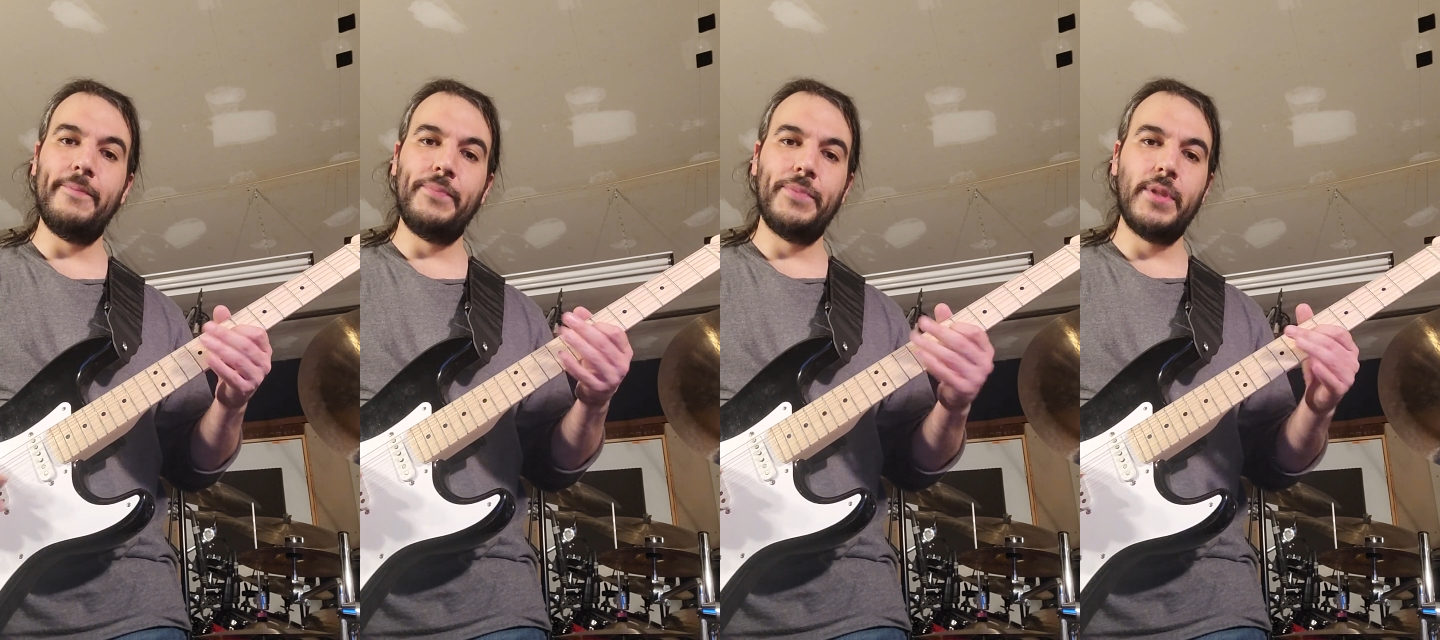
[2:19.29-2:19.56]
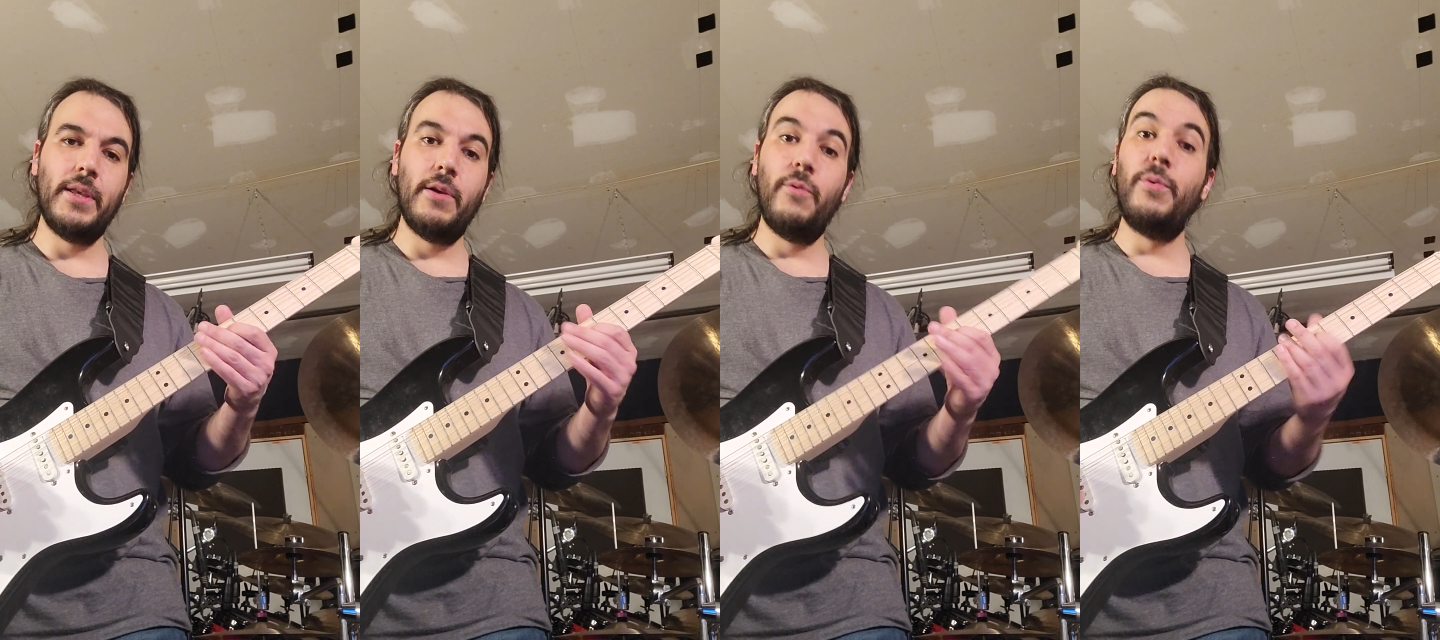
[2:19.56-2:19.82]

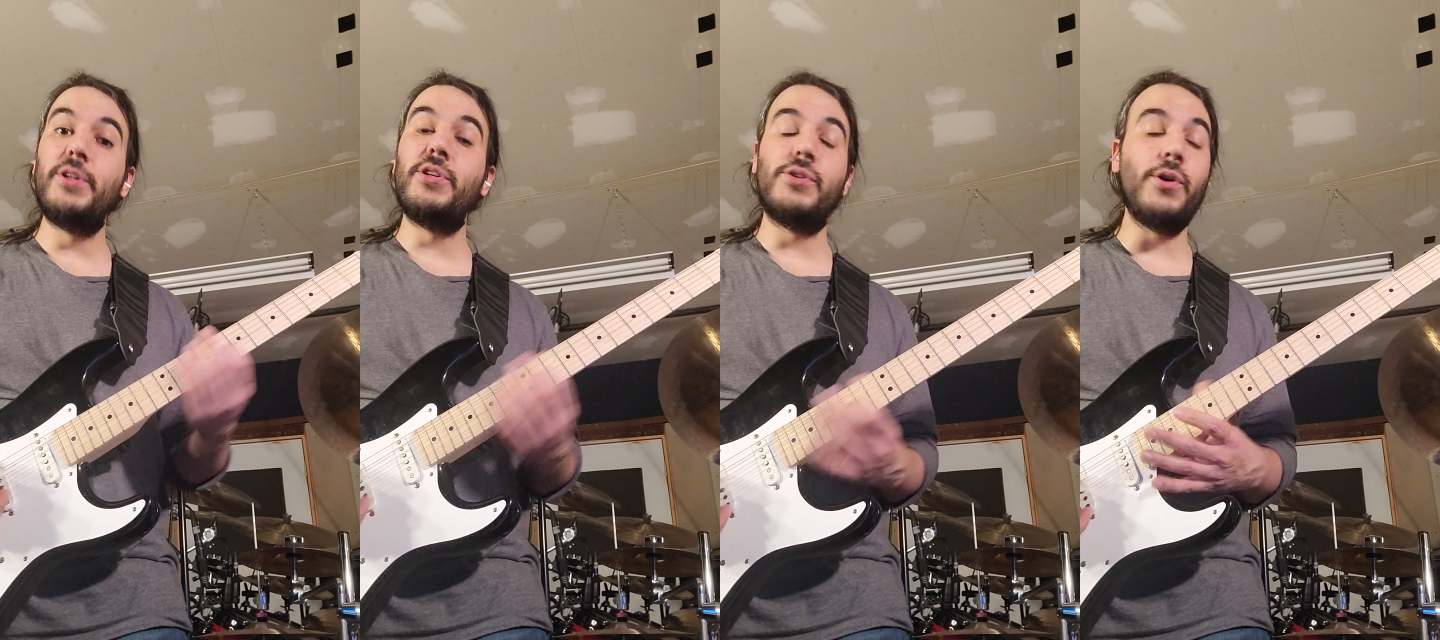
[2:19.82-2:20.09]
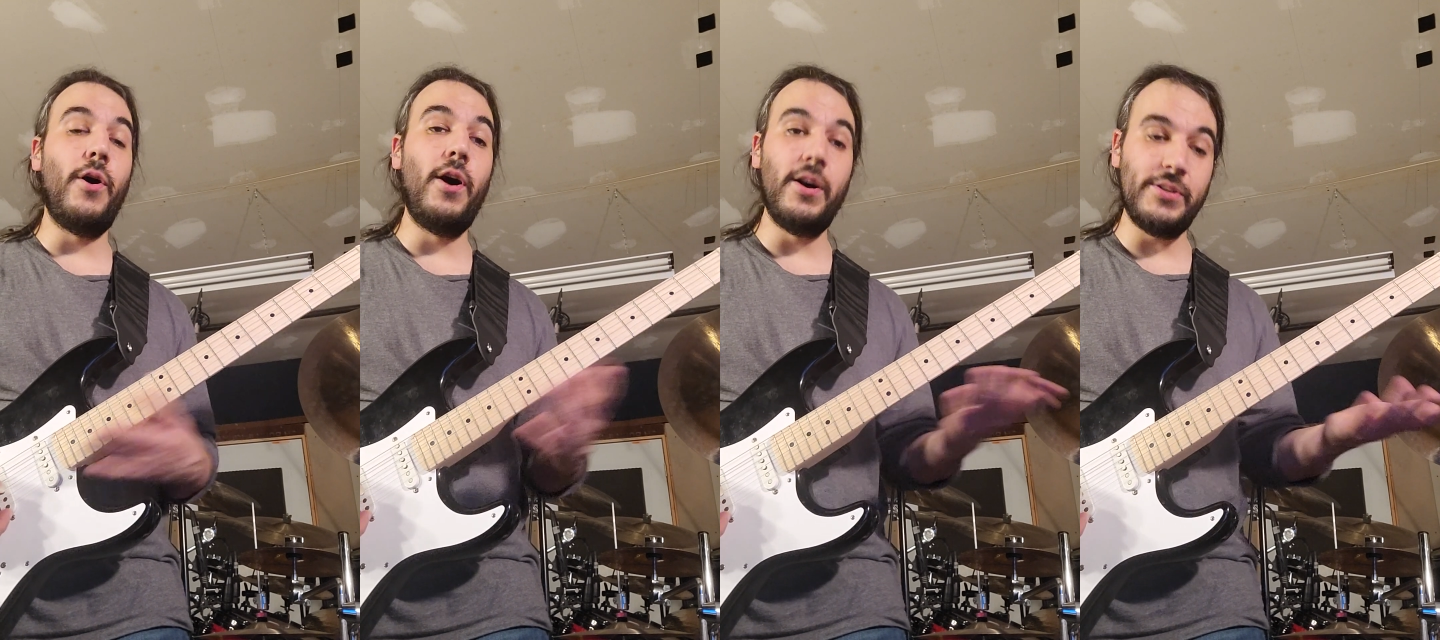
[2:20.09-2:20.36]
which
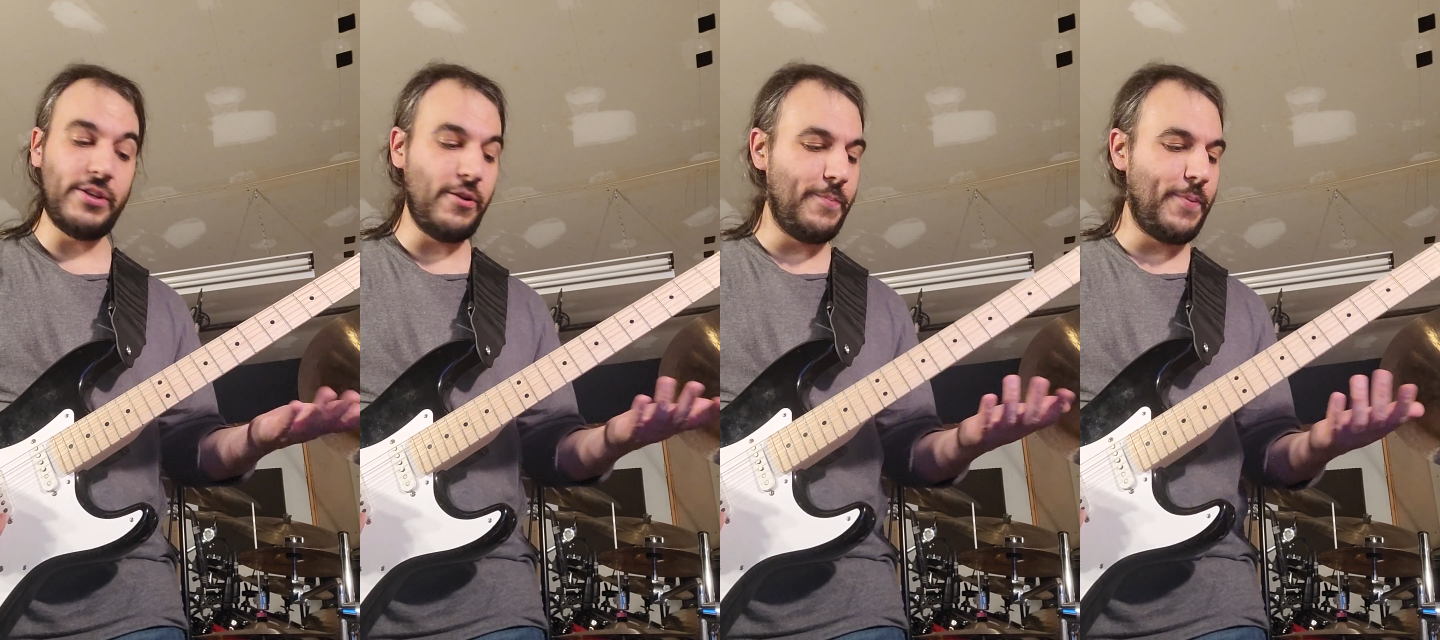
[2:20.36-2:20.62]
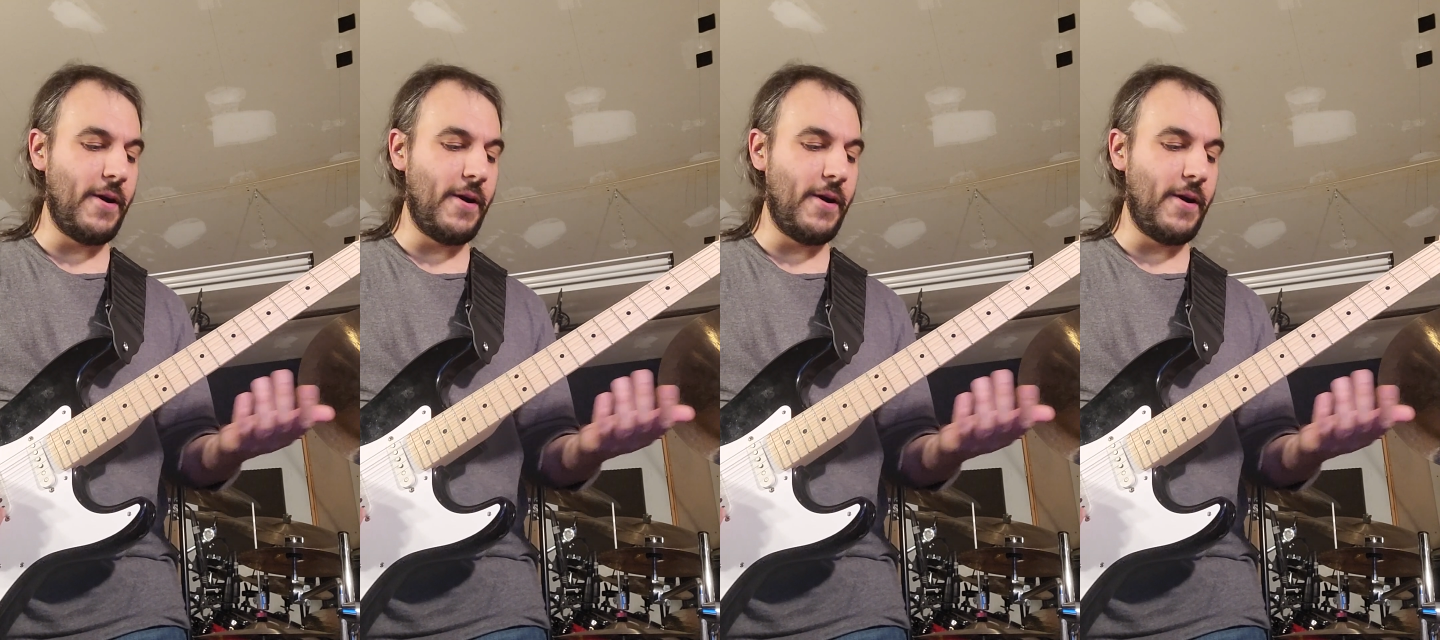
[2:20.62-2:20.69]
is also